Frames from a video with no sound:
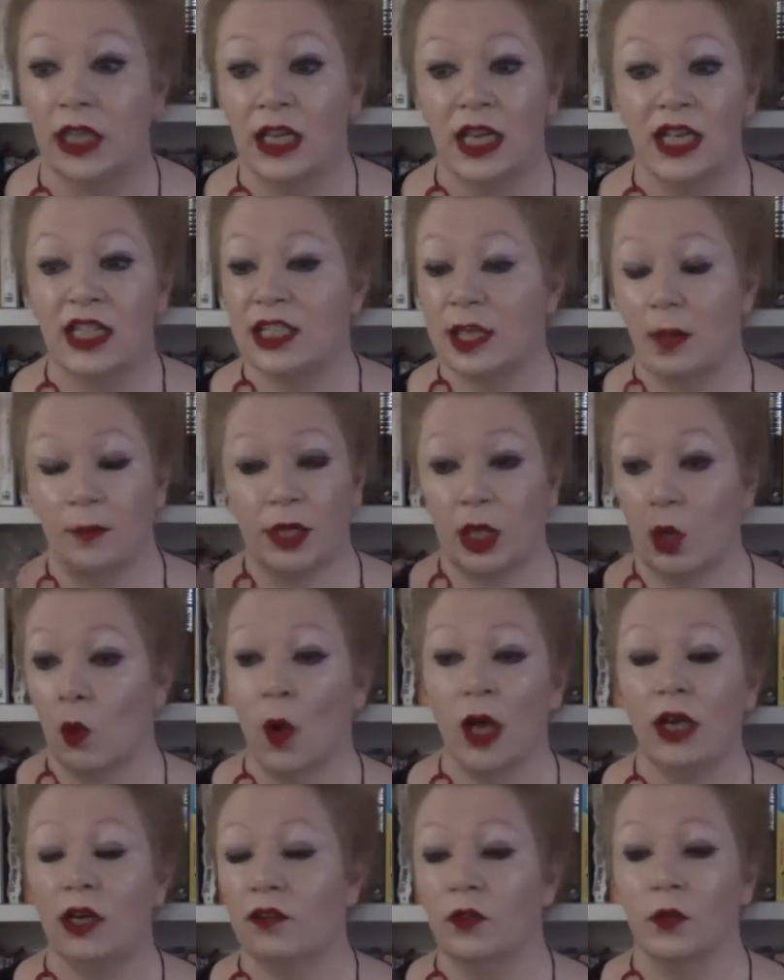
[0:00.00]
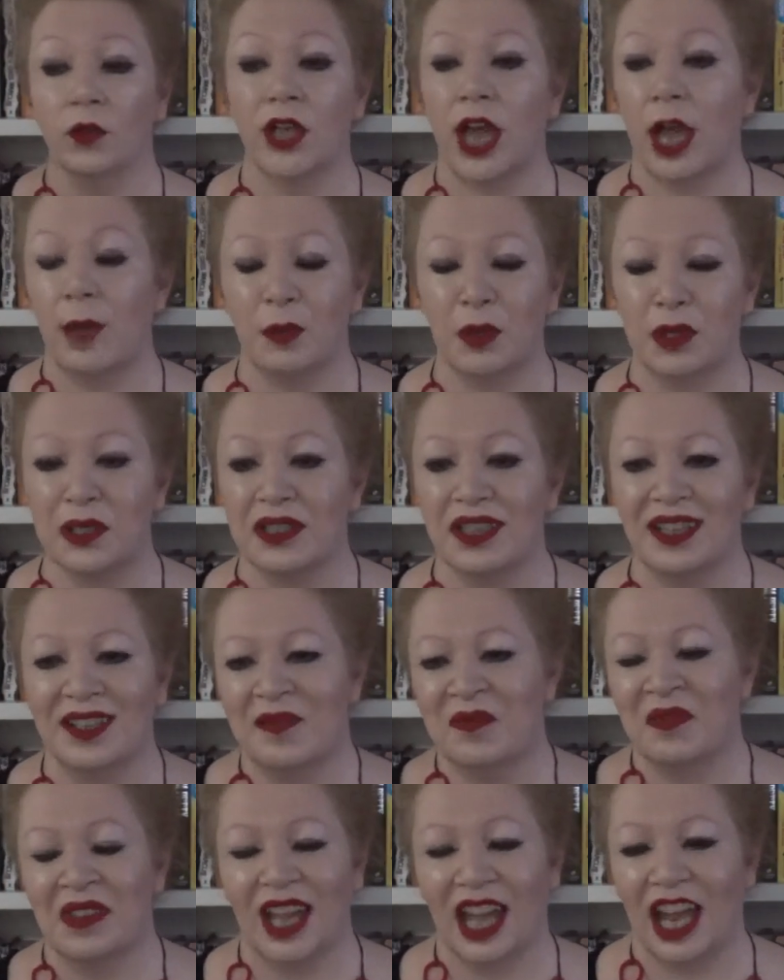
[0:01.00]
Something wonderful's happened
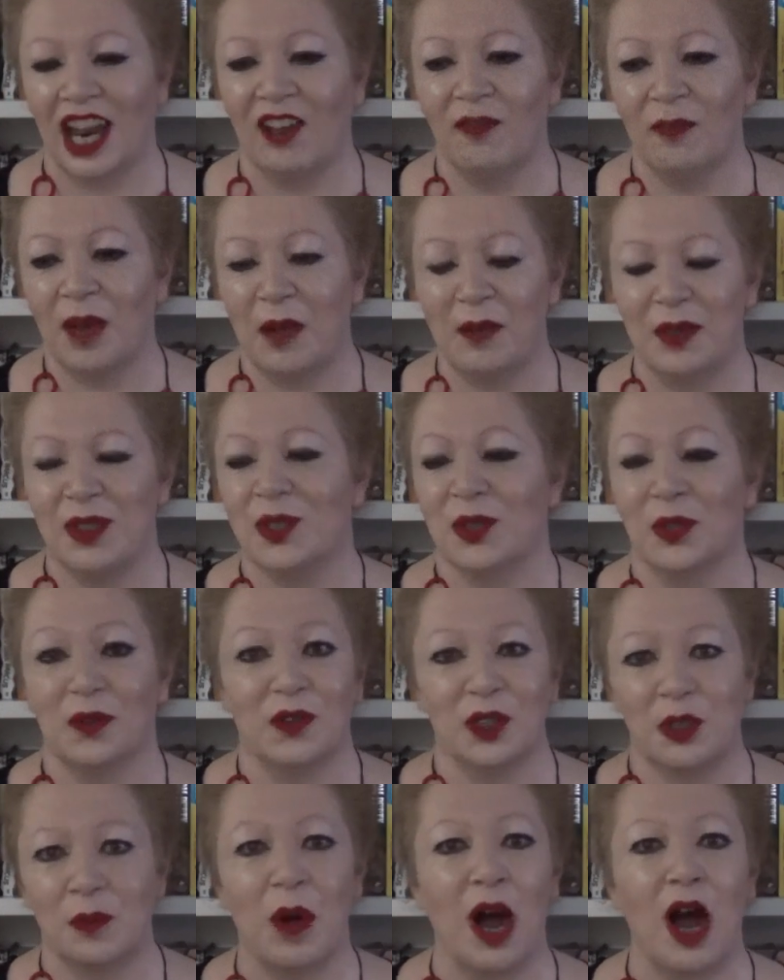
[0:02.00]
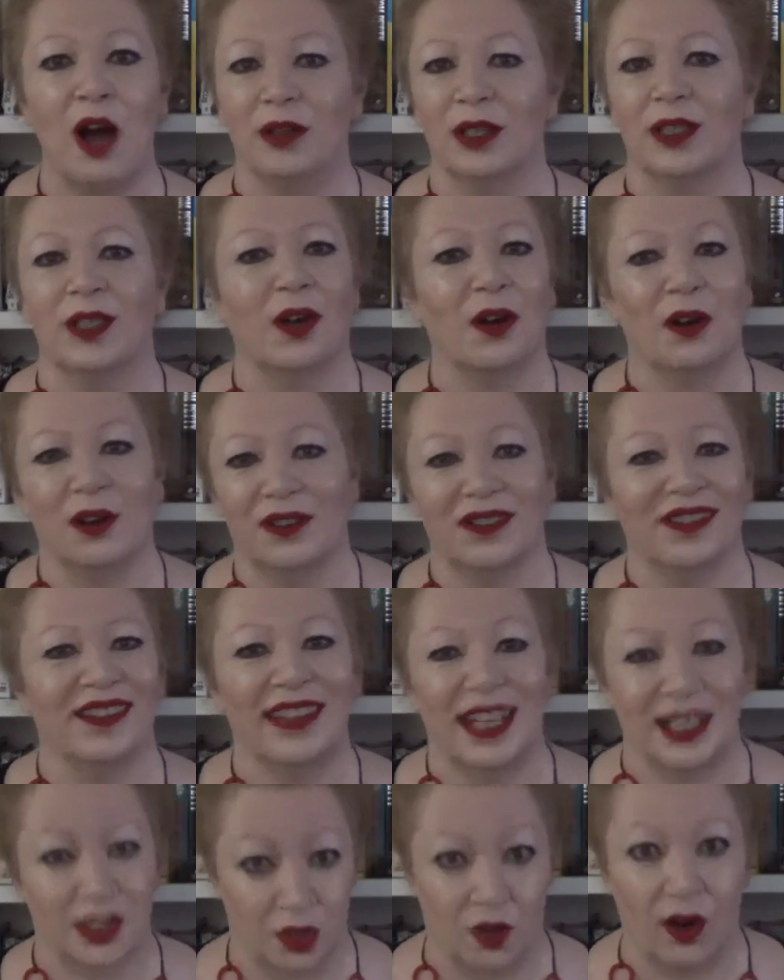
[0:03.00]
and I've maybe sort of smiled and gone,
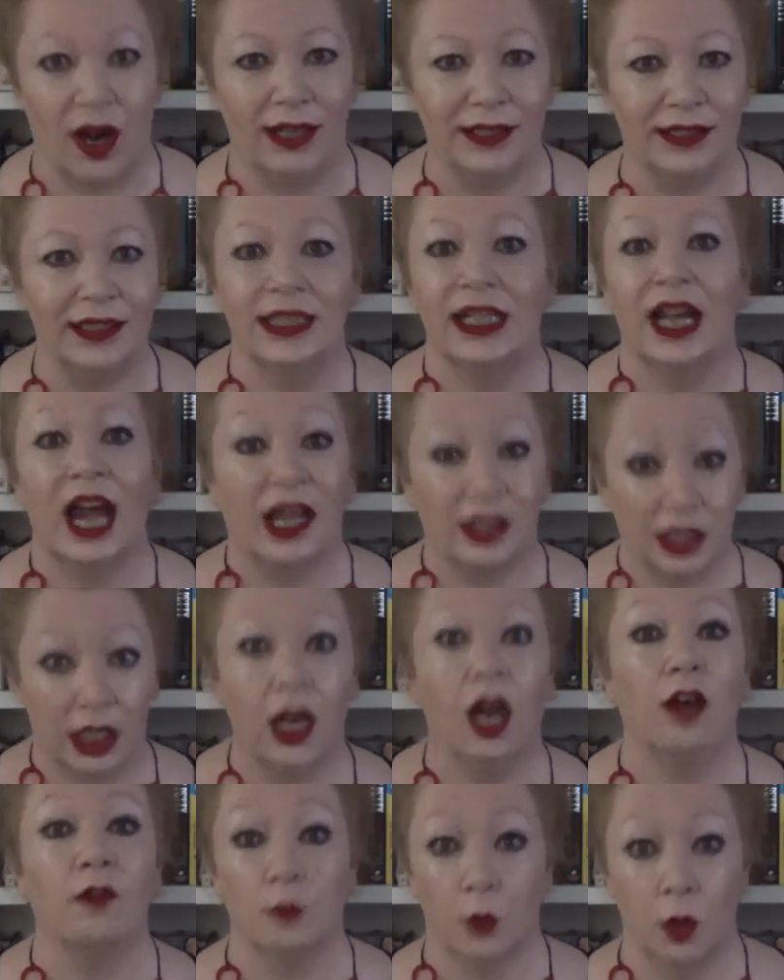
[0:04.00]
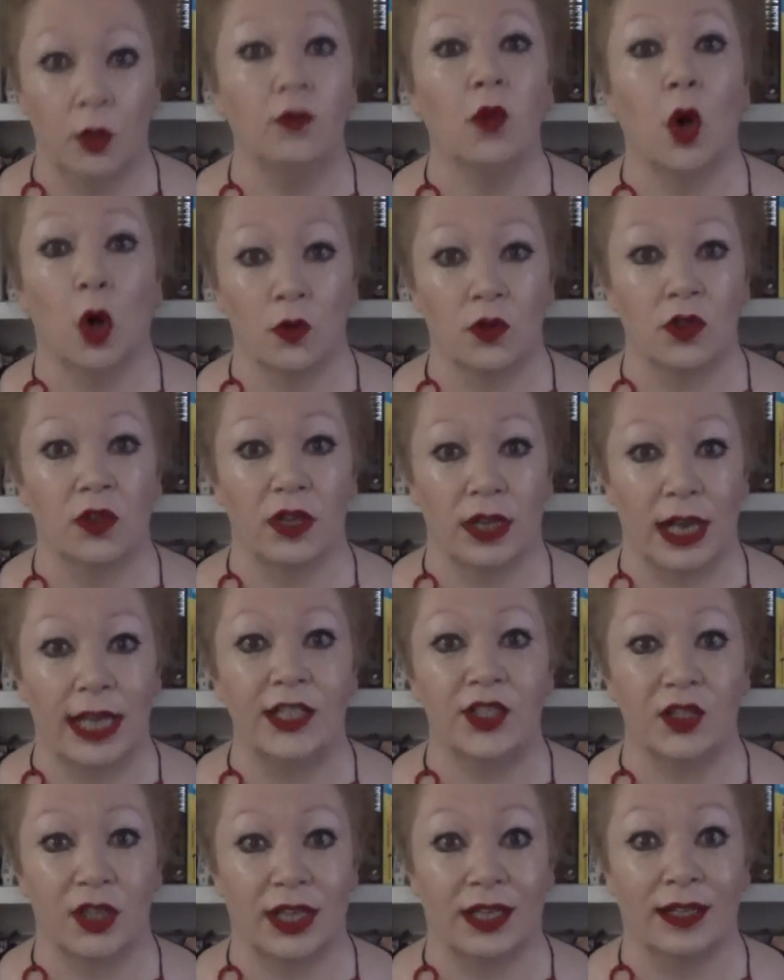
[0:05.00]
that's great. And then I've moved on to the
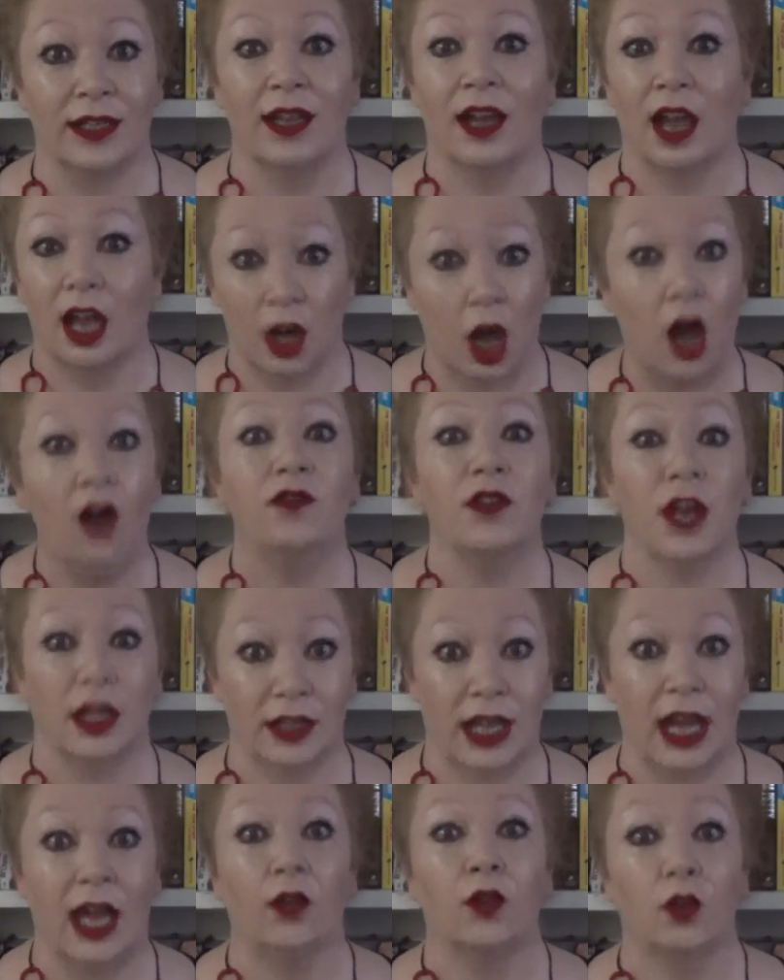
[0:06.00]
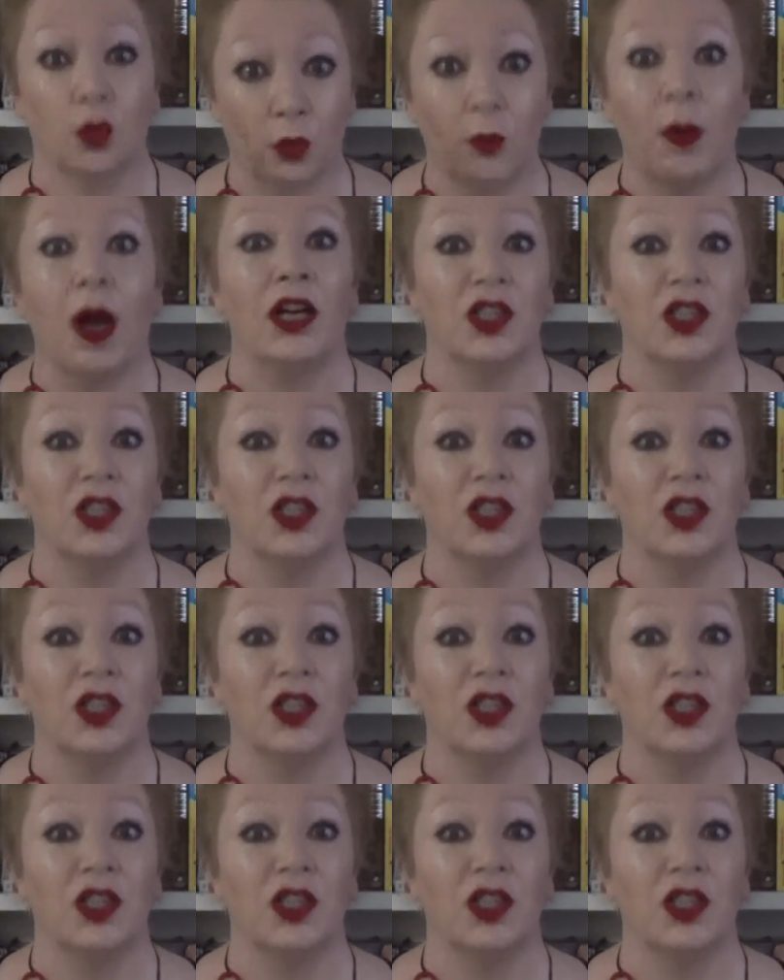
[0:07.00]
next thing. And I've done that through my